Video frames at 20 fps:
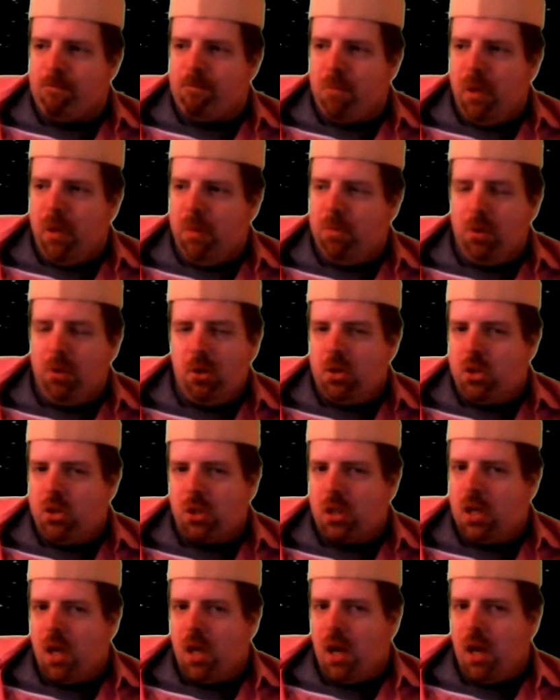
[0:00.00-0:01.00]
People are
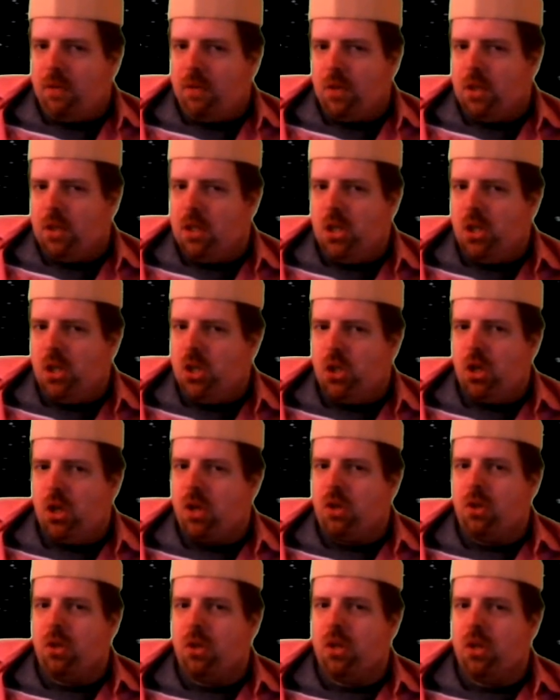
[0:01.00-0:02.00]
just going to have to teach each
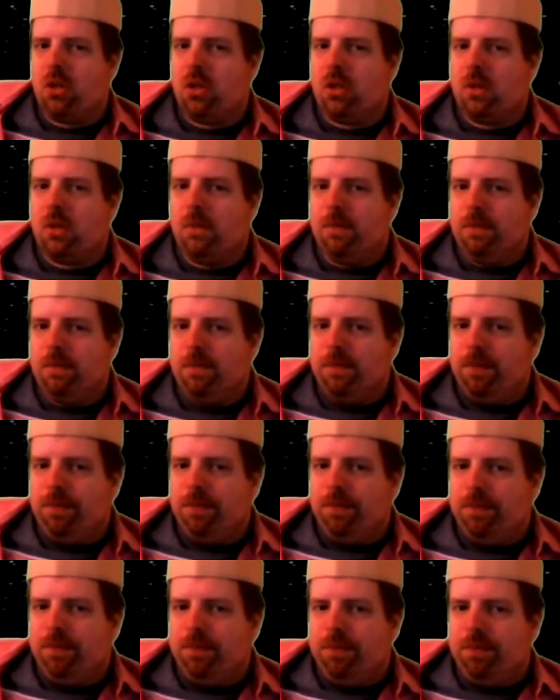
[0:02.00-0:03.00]
other this.
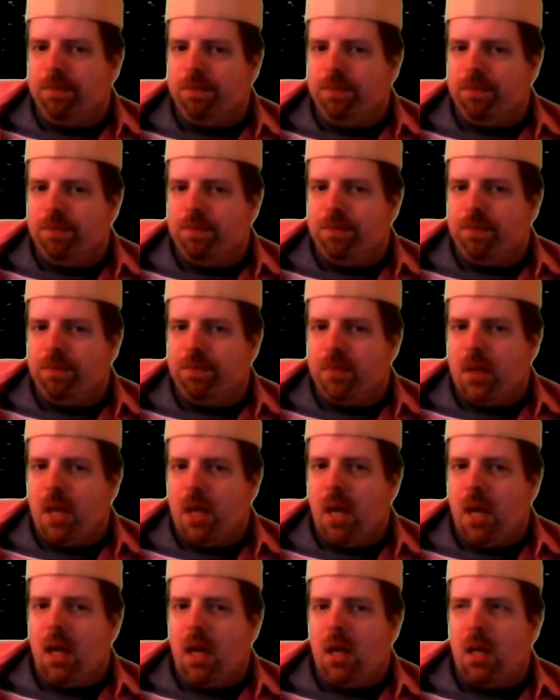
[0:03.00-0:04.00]

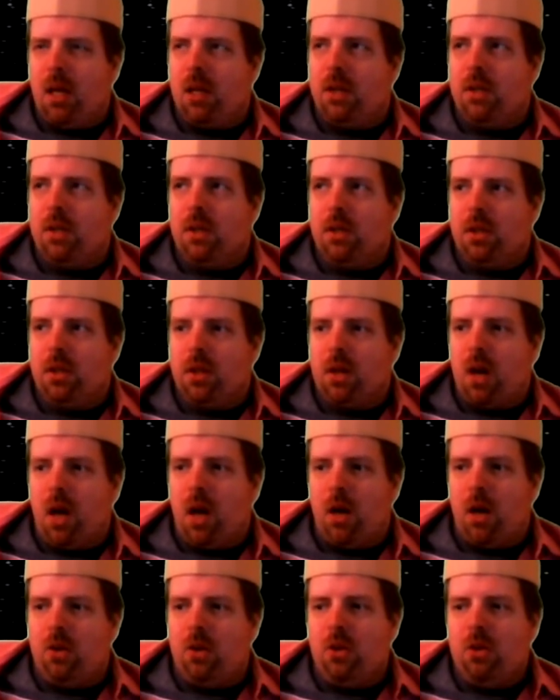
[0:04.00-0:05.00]
And
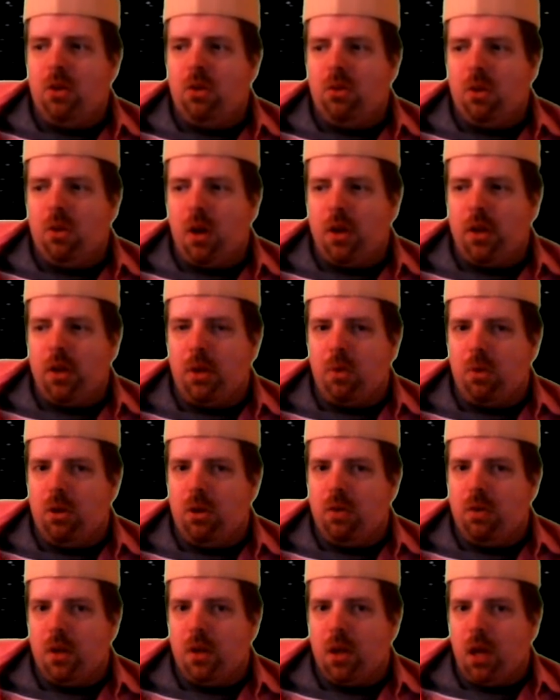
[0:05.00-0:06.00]
I don't know, I think we're
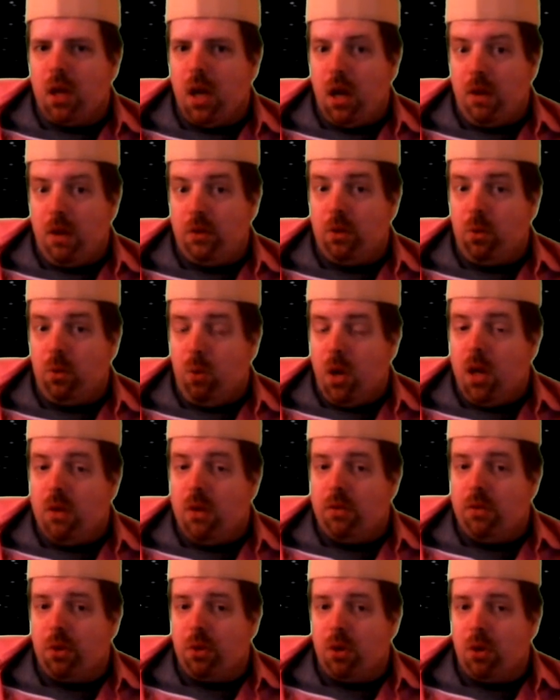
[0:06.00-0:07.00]
even going to have to
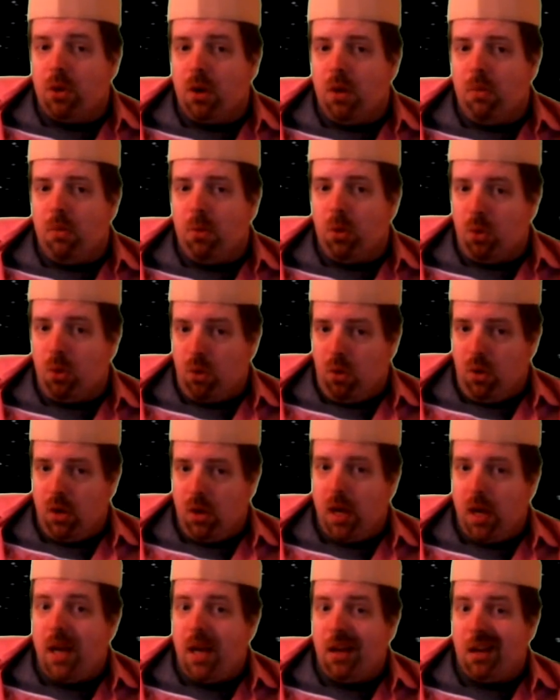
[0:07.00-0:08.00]
wait for a more
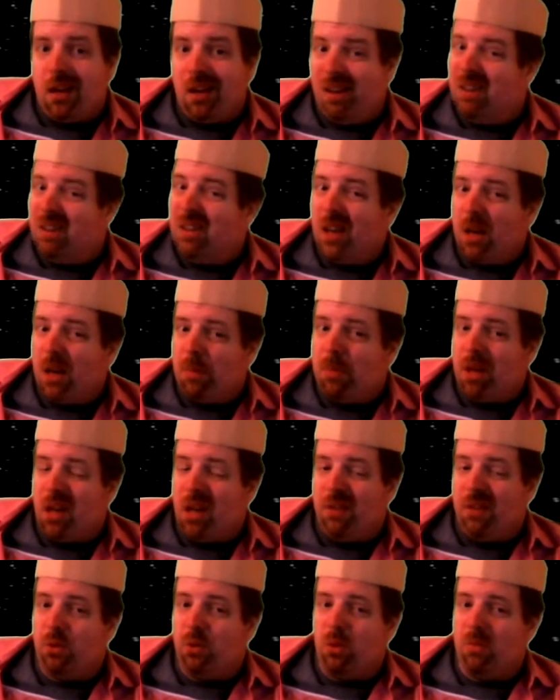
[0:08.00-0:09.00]
organic internet
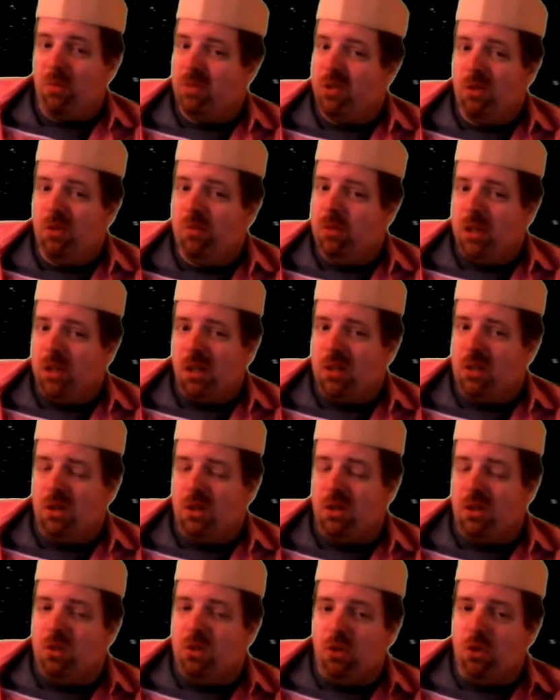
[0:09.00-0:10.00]
platform too, because
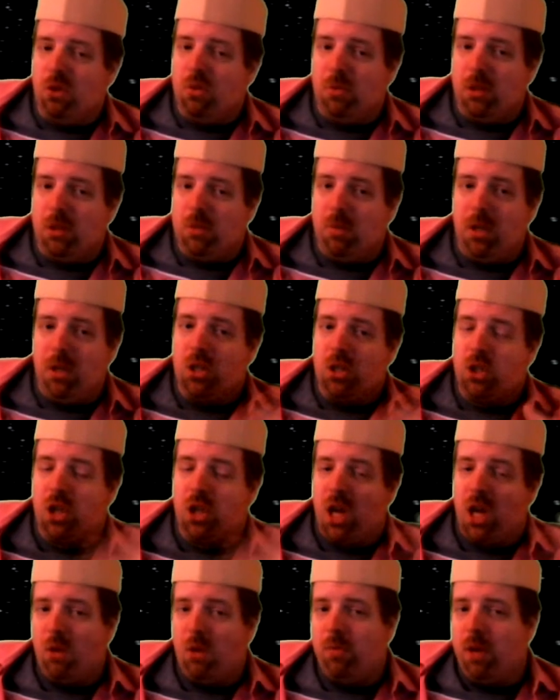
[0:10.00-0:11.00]
YouTube is being
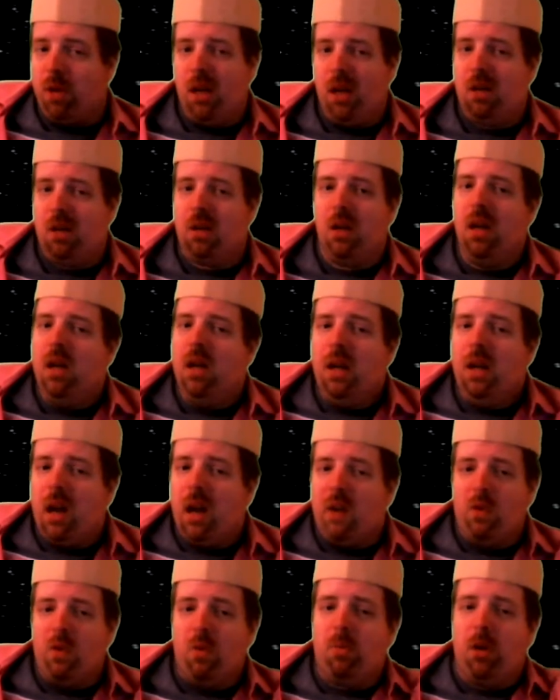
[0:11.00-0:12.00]
shadow banned and
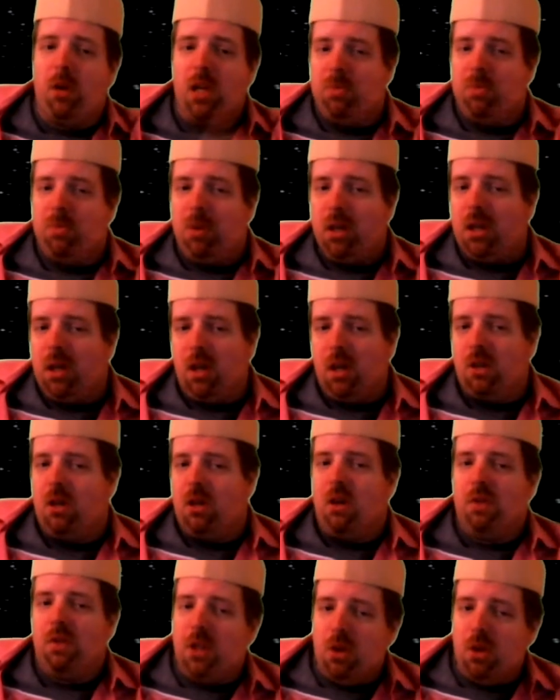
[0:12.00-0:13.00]
everybody's being kicked
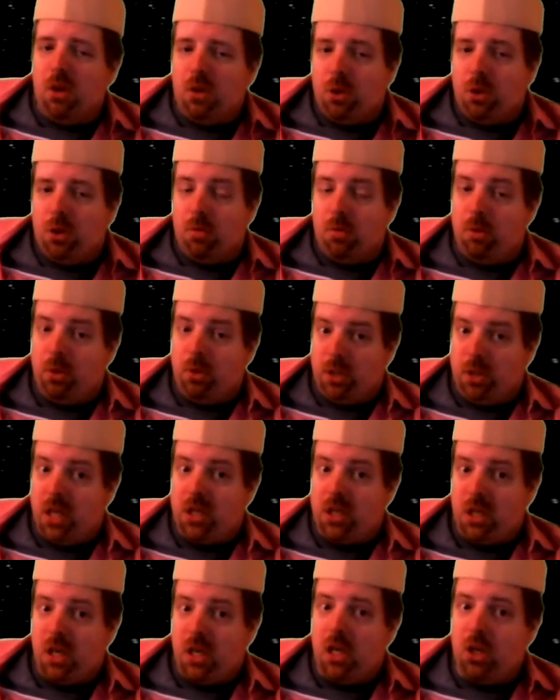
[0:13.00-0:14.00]
off of YouTube who
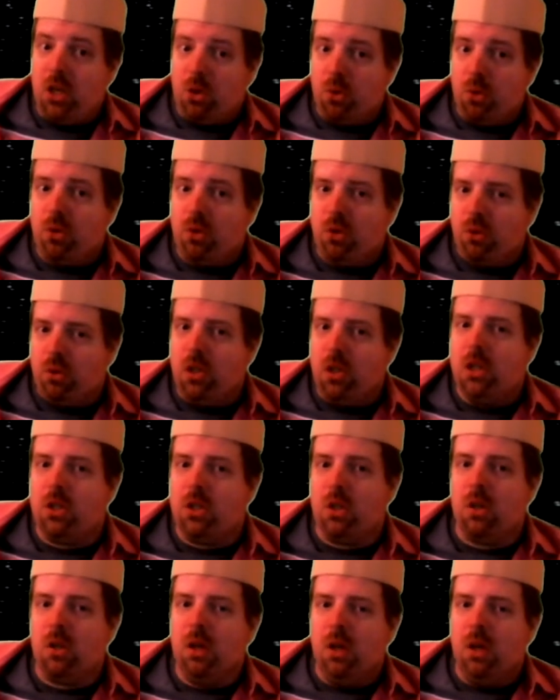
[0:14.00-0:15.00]
says any truth and reason.